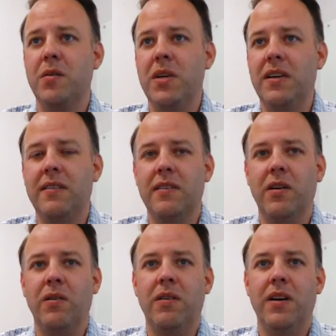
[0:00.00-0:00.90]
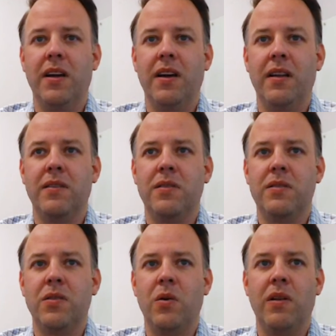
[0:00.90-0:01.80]
to be. So I
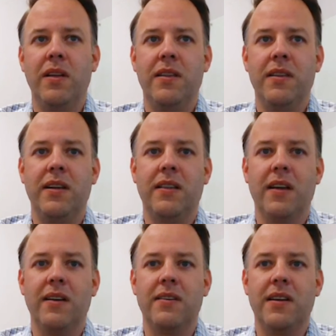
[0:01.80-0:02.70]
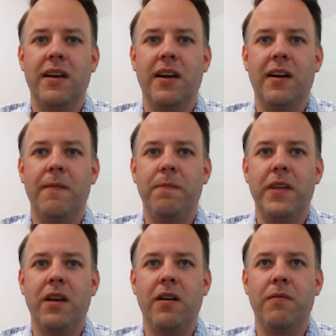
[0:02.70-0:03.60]
totally think that
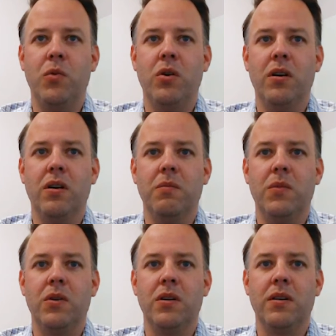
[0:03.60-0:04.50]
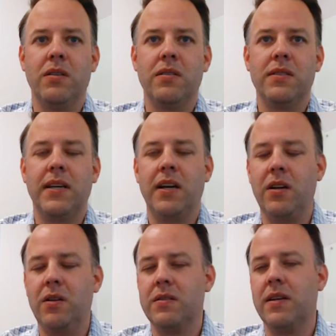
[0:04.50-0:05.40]
if more
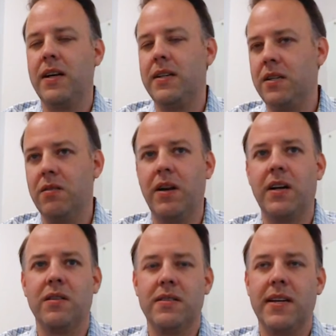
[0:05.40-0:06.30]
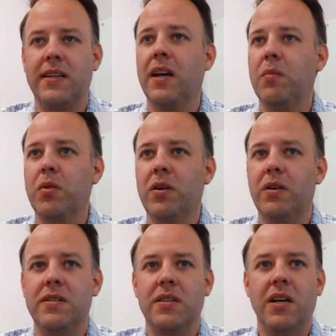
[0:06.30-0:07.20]
CIOs and IT directors take that
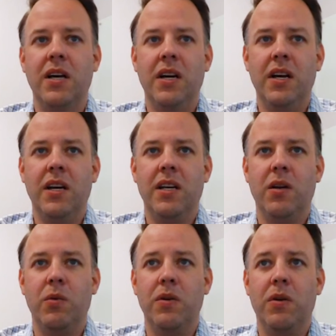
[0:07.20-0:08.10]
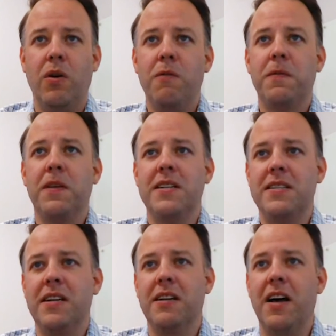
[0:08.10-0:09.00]
approach, we'll hopefully
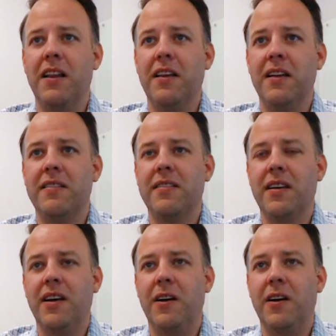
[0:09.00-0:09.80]
see a lot less